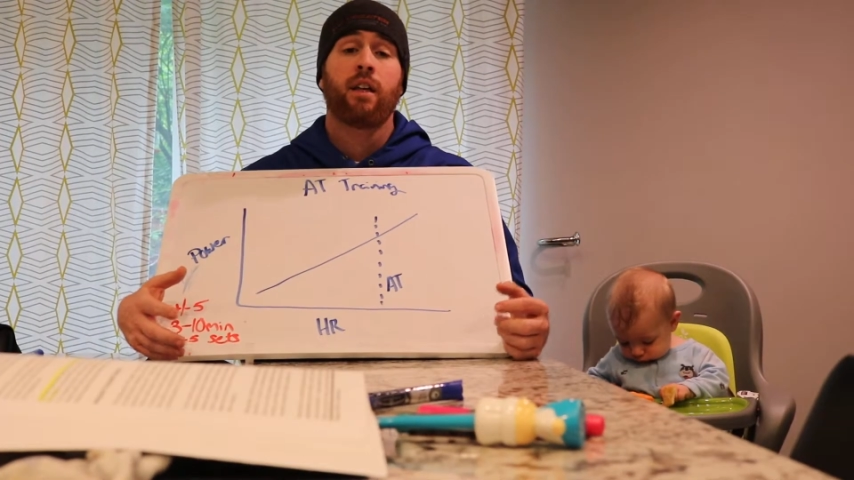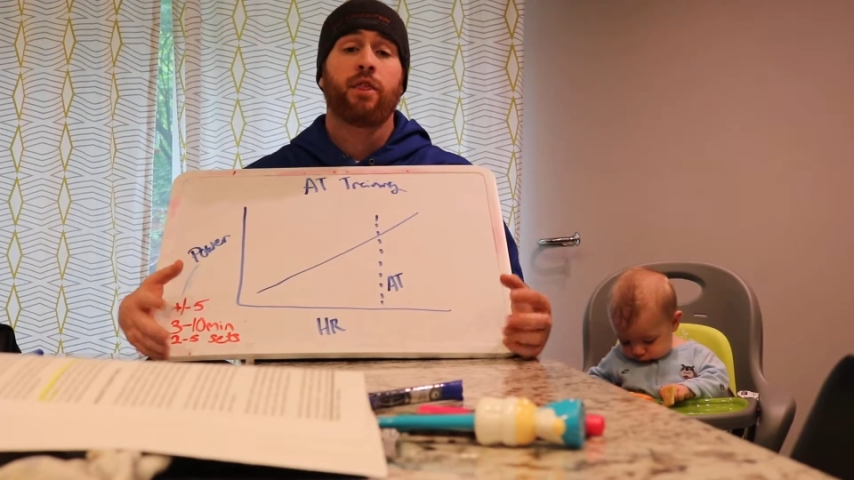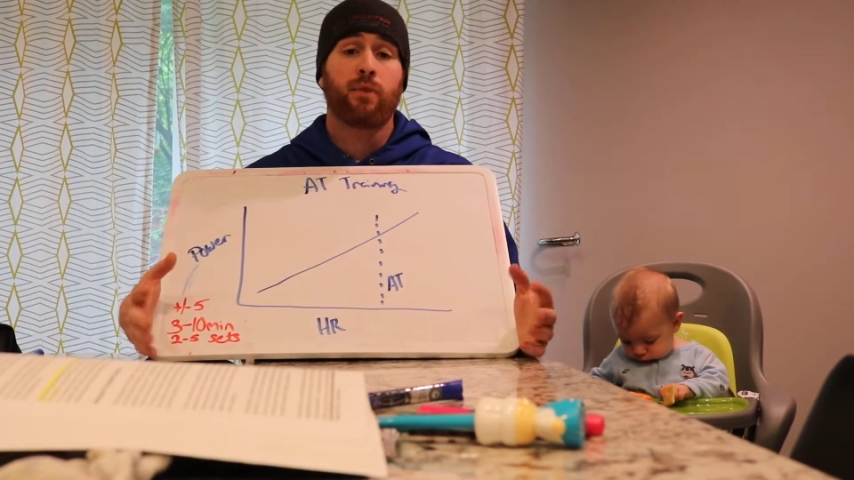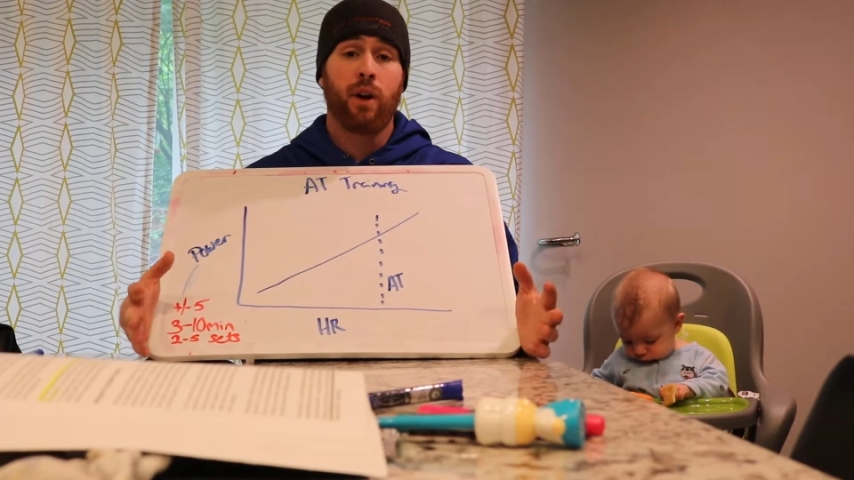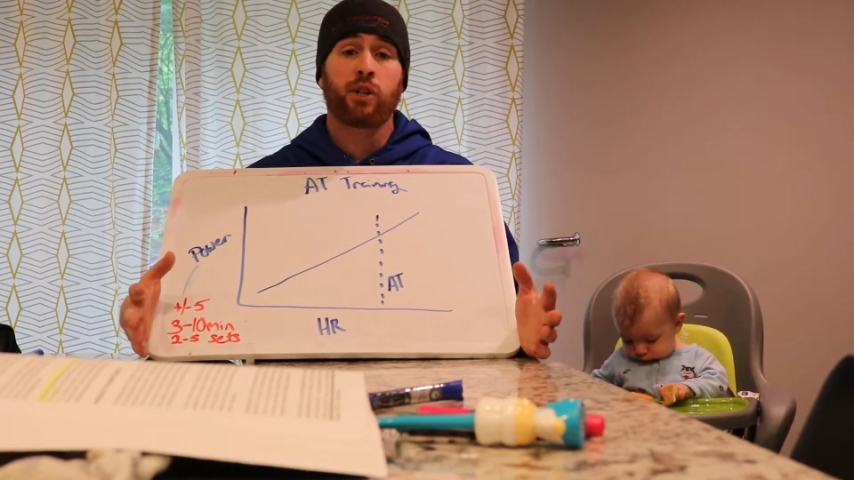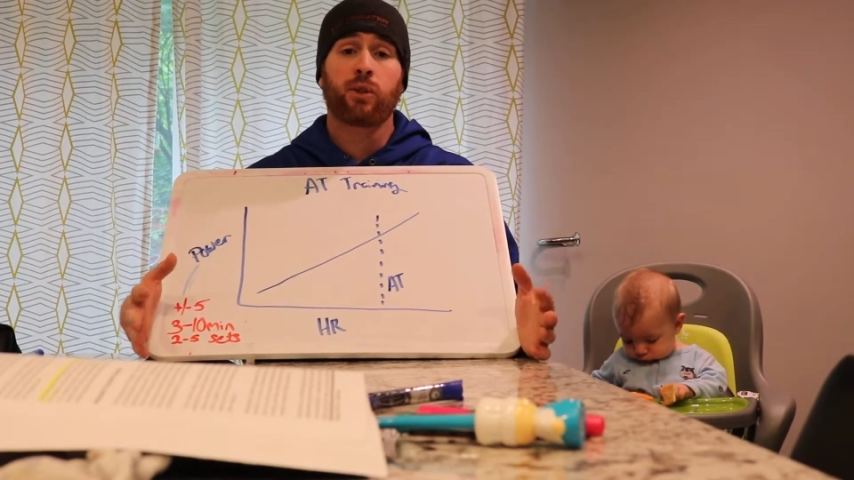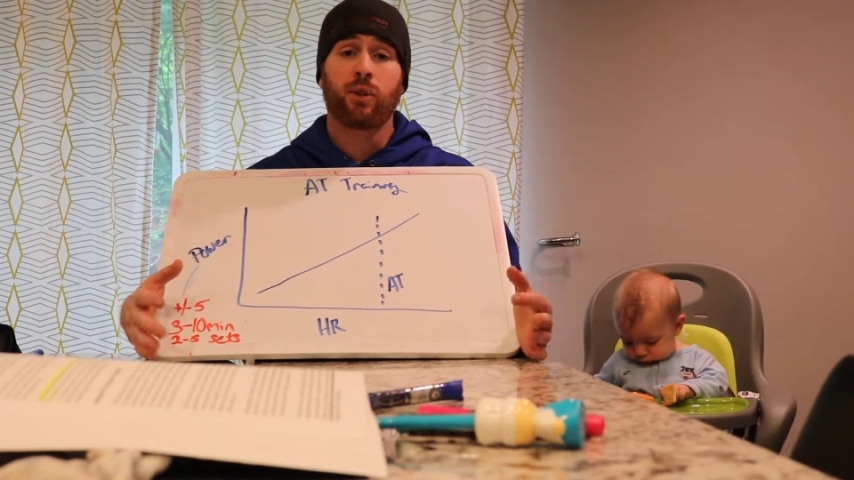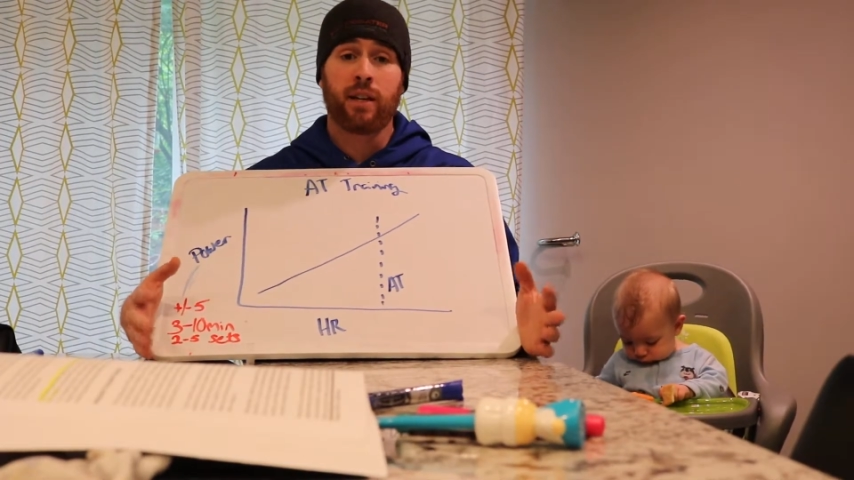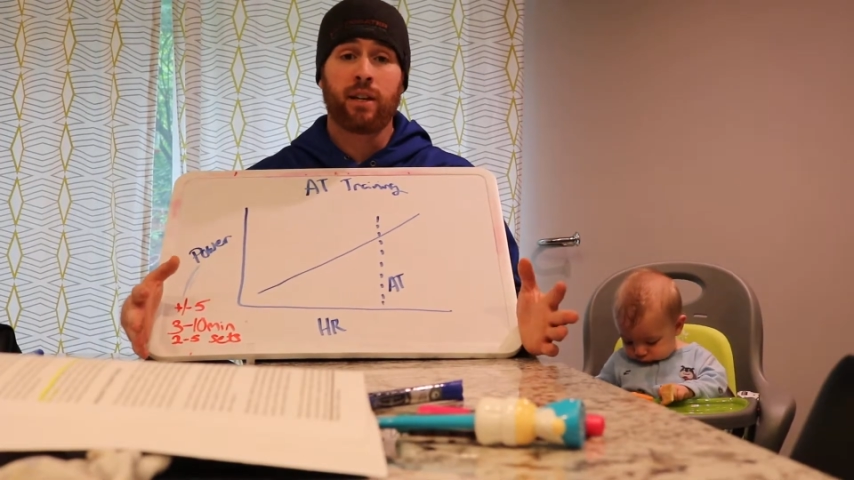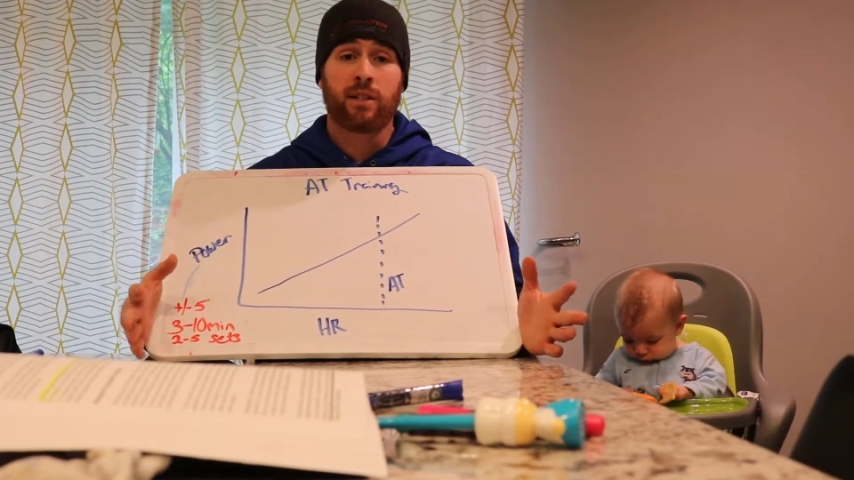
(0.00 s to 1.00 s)

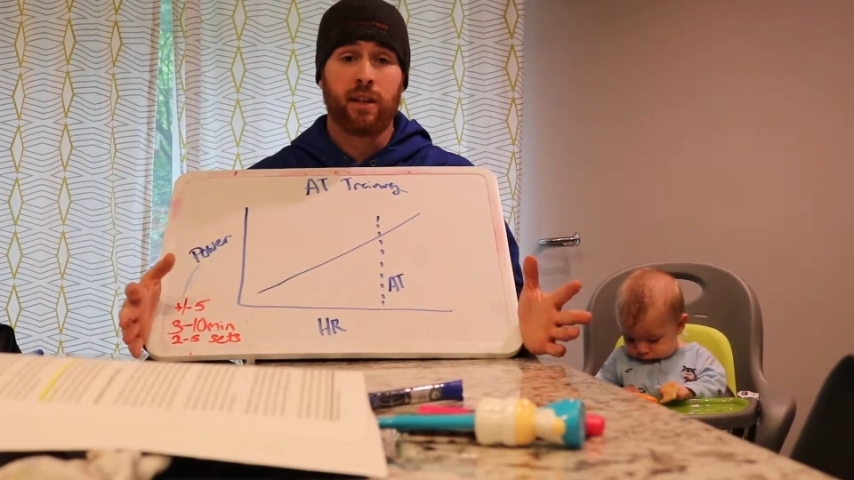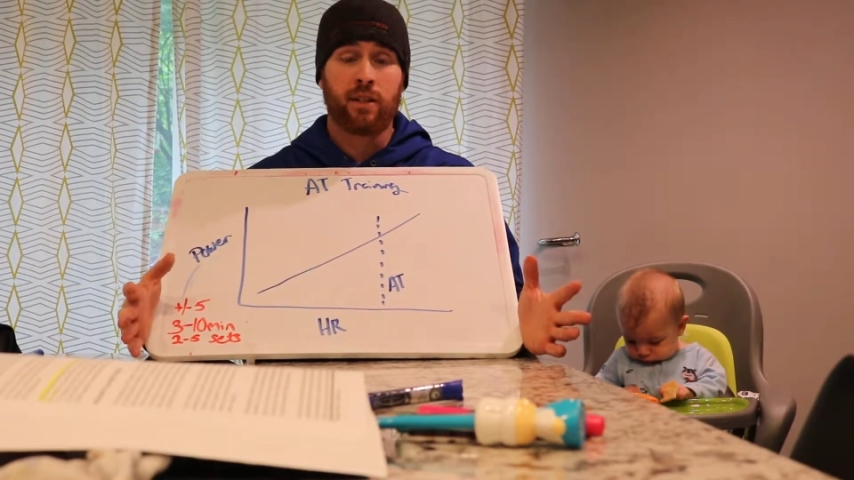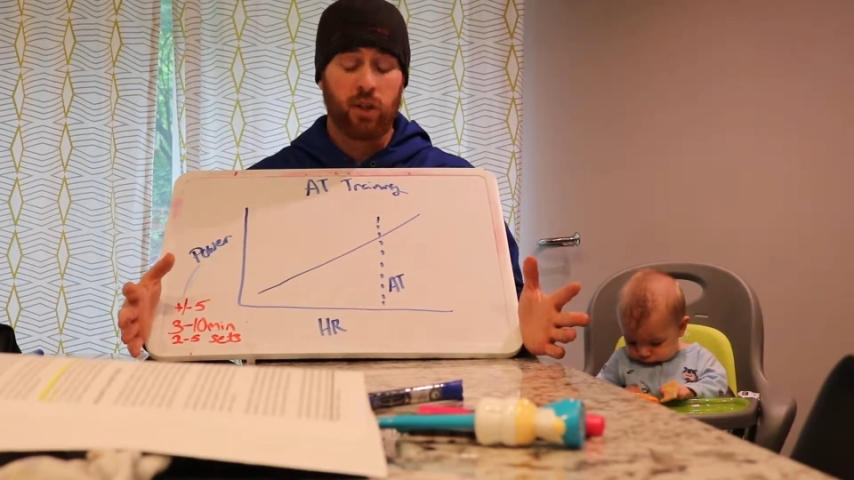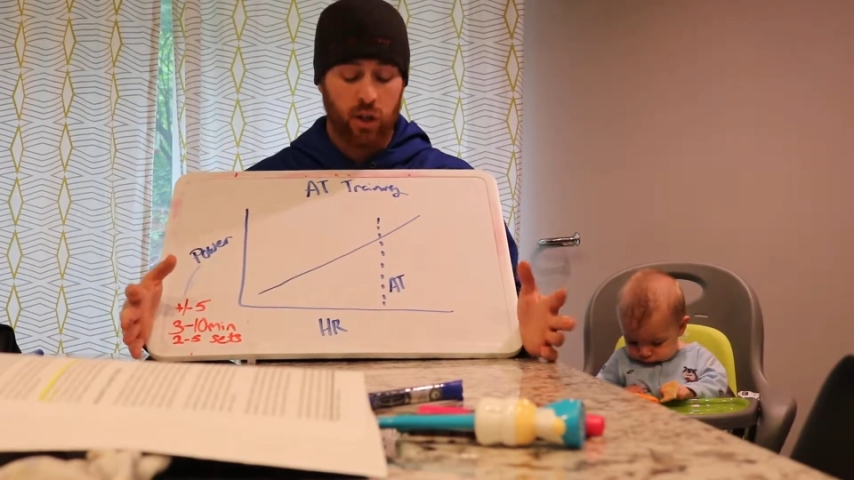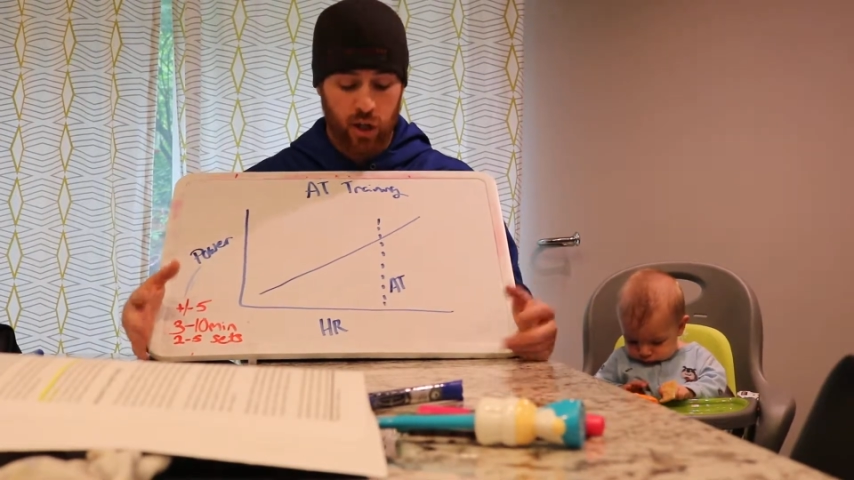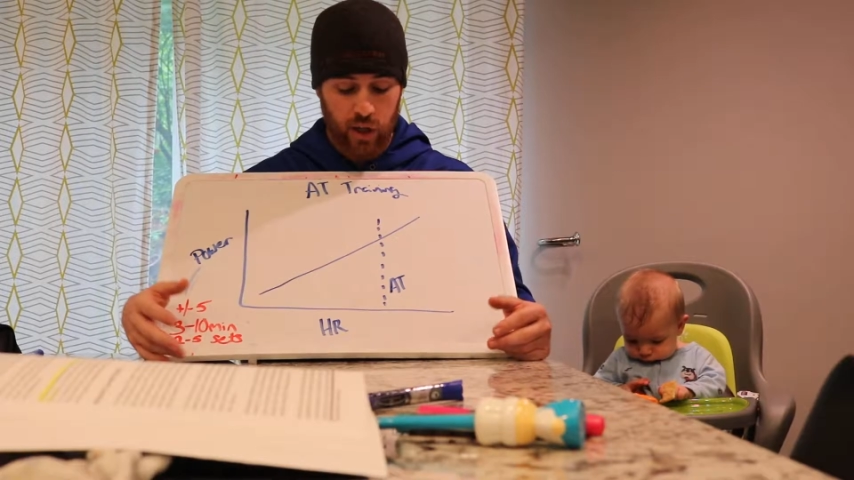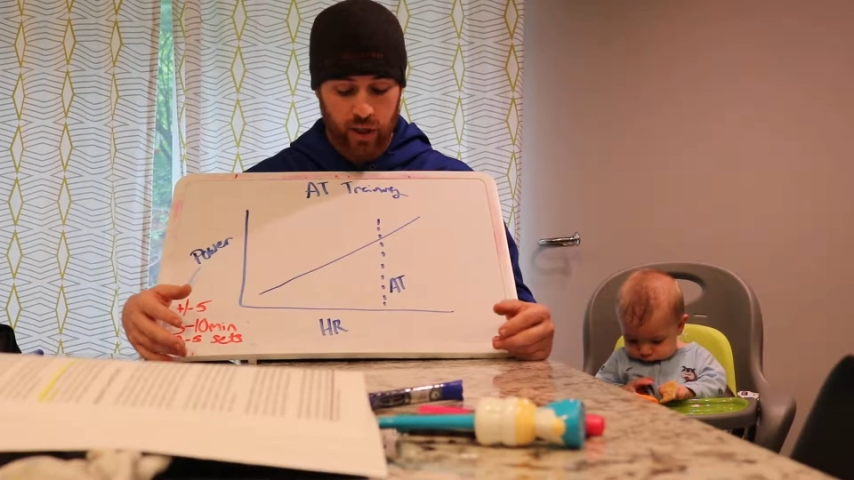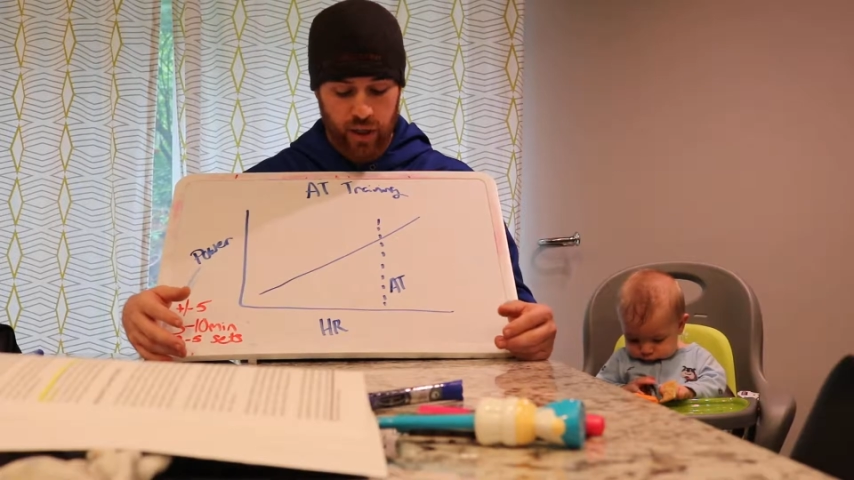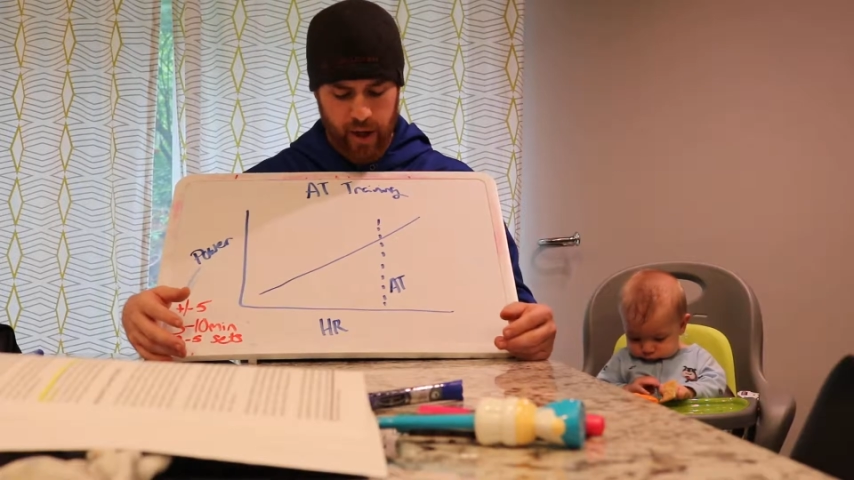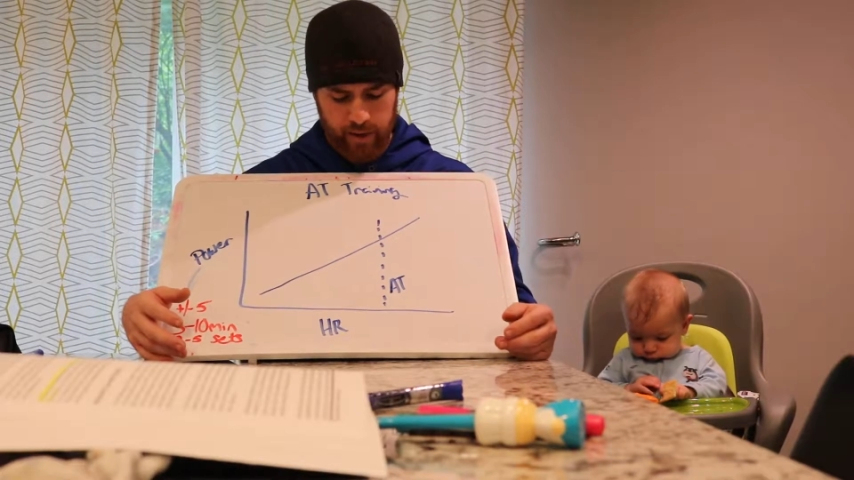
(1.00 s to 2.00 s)
threshold is a good
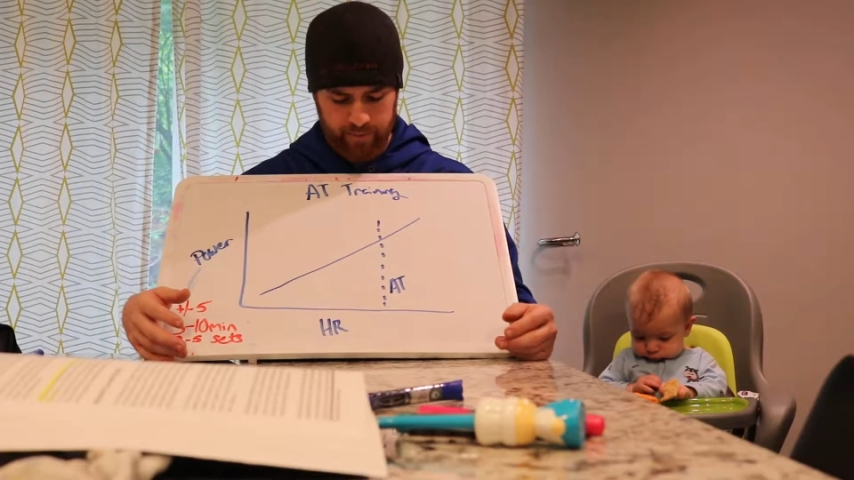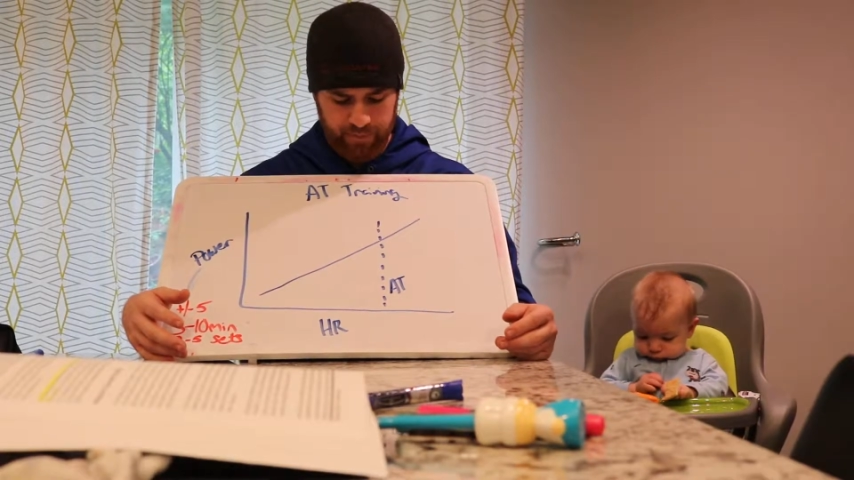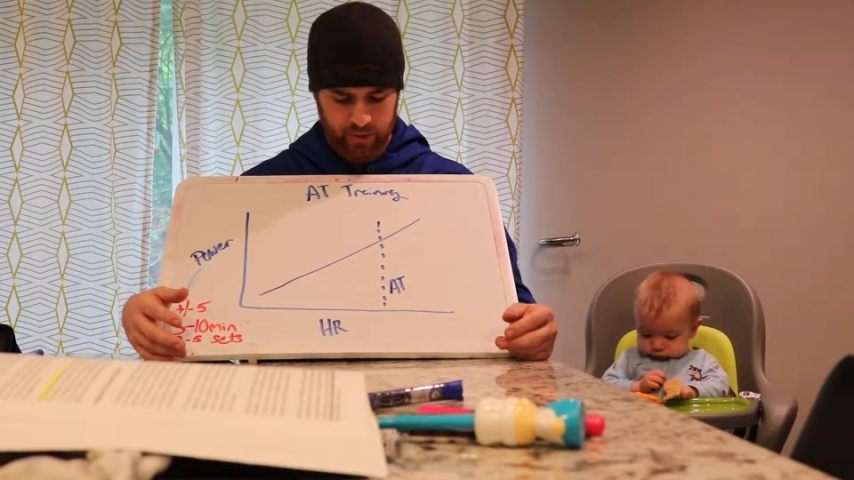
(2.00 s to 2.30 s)
thing.